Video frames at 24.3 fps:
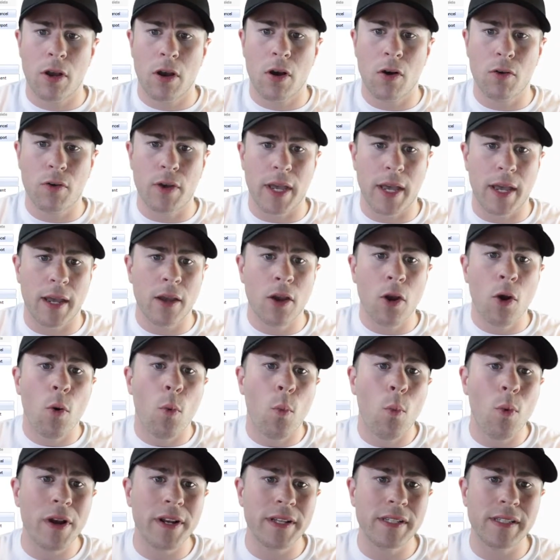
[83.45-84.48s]
Okay,
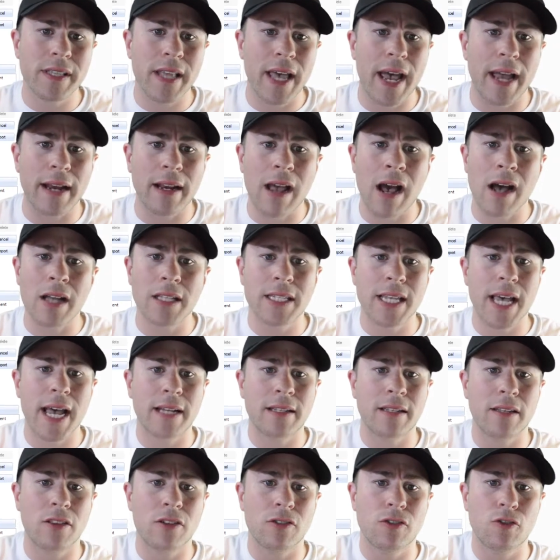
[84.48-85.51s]
what is that?
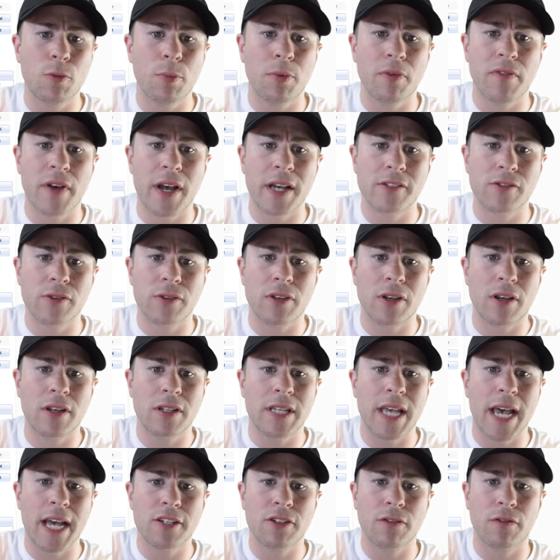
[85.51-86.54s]
Contacted the supervisor at the
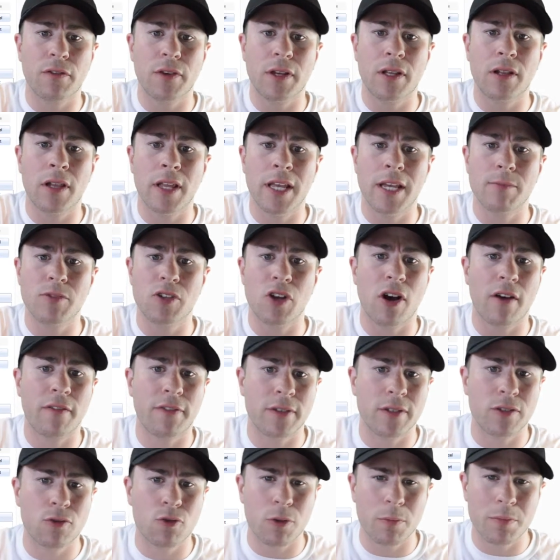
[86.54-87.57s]
catastrophe claims
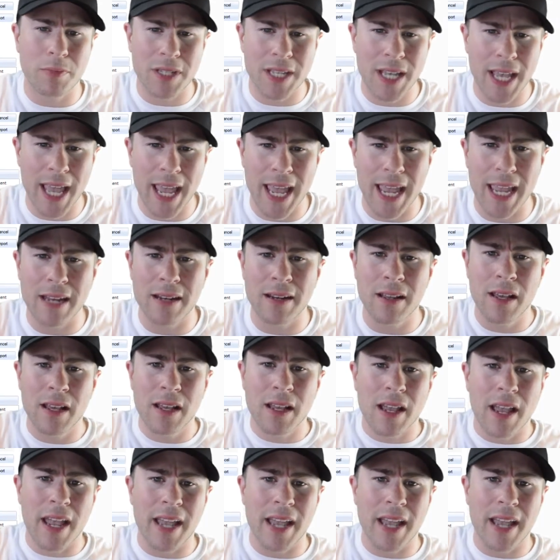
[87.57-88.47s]
office to obtain